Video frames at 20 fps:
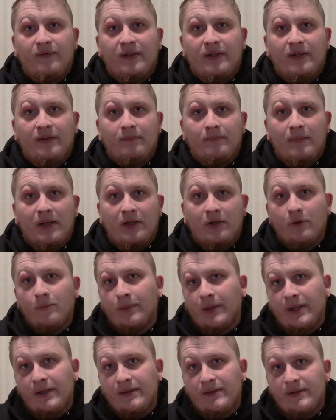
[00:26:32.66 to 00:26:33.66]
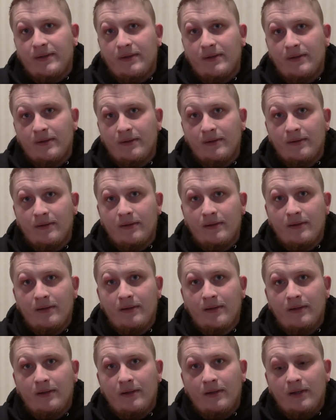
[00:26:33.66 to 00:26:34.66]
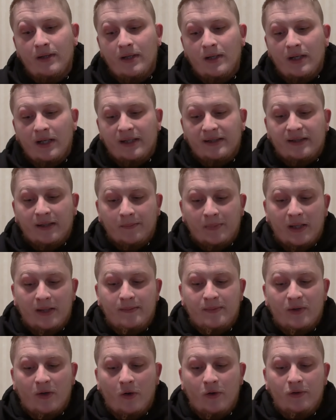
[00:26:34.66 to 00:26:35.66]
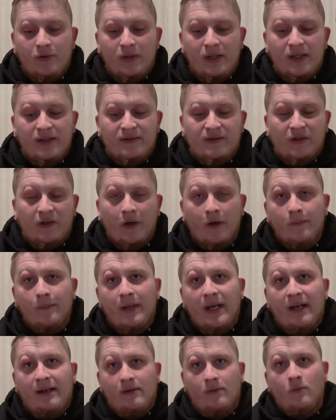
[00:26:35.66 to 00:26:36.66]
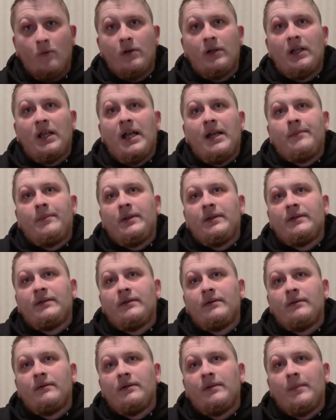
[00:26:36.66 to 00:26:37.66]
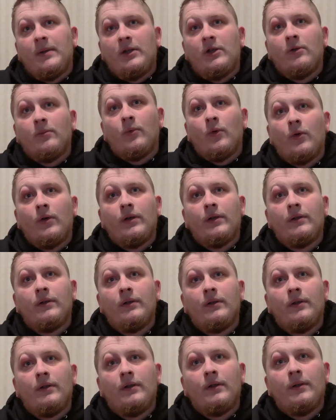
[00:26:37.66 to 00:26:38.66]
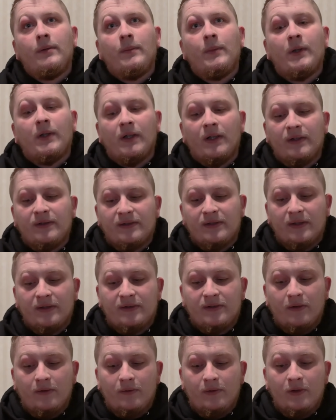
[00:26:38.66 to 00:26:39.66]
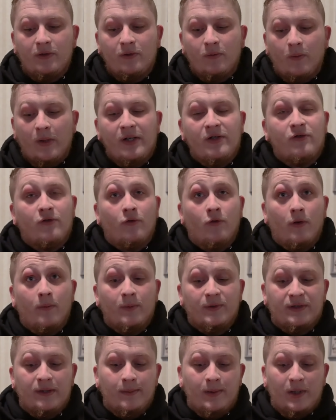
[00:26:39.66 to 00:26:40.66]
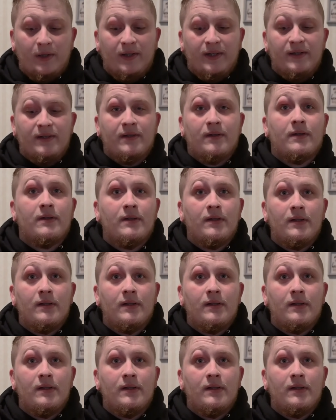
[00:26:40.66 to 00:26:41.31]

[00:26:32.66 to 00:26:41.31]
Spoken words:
and then make your plays. And sometimes all you need is a comeback and 1 Glad Beast to make your board. Because, so you could waste your normal summon on this,